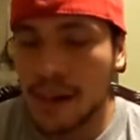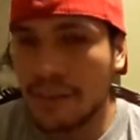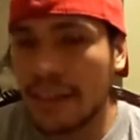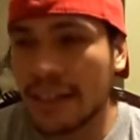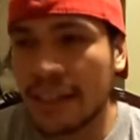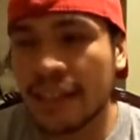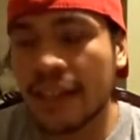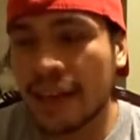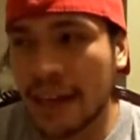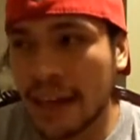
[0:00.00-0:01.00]
They need
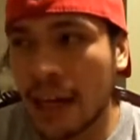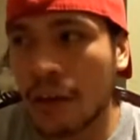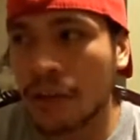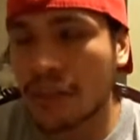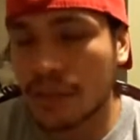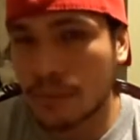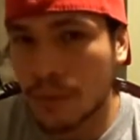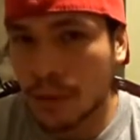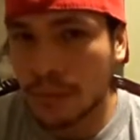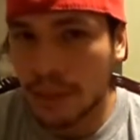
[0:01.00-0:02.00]
that 8 hours
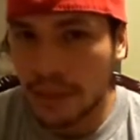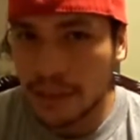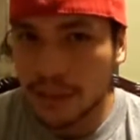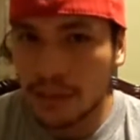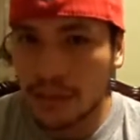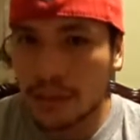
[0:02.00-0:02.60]
work wage